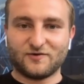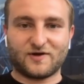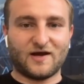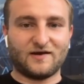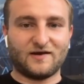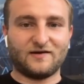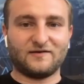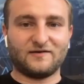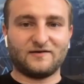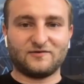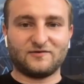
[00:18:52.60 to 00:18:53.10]
You
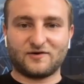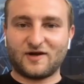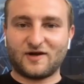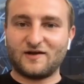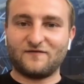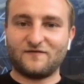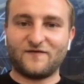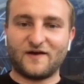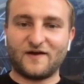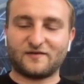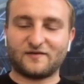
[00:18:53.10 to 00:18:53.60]
can
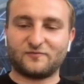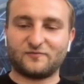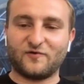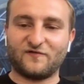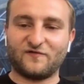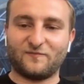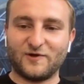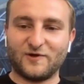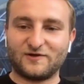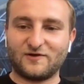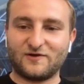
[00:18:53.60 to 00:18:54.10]
invest
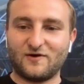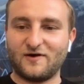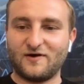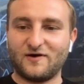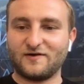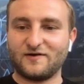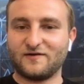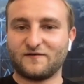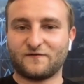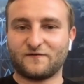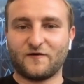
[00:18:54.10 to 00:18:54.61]
with
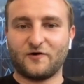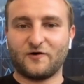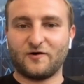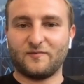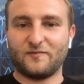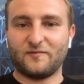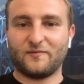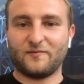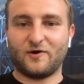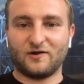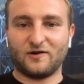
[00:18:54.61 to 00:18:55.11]
Bitcoin,
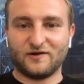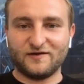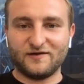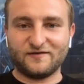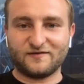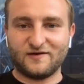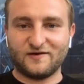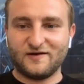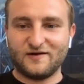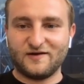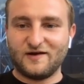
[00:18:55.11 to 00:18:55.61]
Ethereum, or
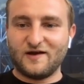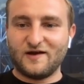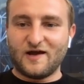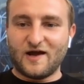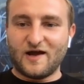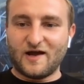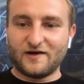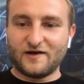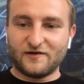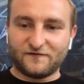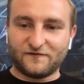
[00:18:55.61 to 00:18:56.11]
Lisk.
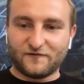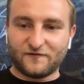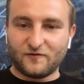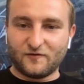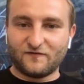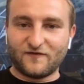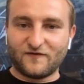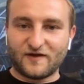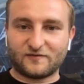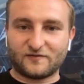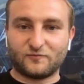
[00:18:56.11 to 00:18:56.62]
And awesome. If you
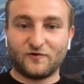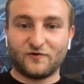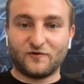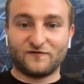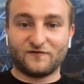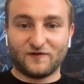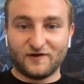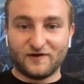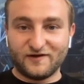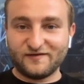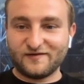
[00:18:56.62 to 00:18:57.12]
invest
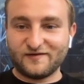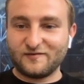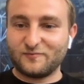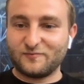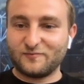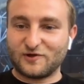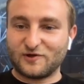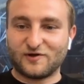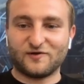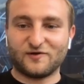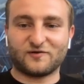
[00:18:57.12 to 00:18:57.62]
with Lisk,
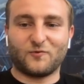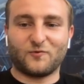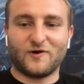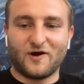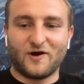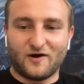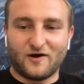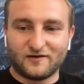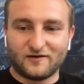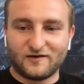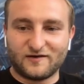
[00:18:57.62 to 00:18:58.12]
because we
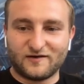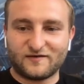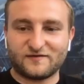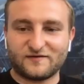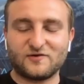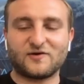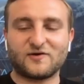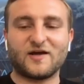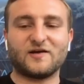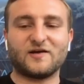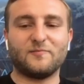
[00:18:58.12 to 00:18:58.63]
are on Lisk,
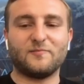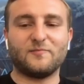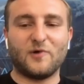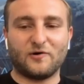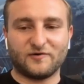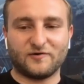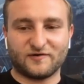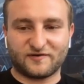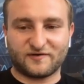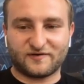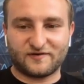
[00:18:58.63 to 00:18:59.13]
you get a
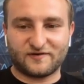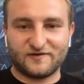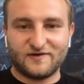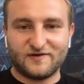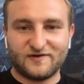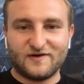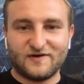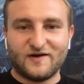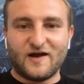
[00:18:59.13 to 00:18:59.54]
bonus.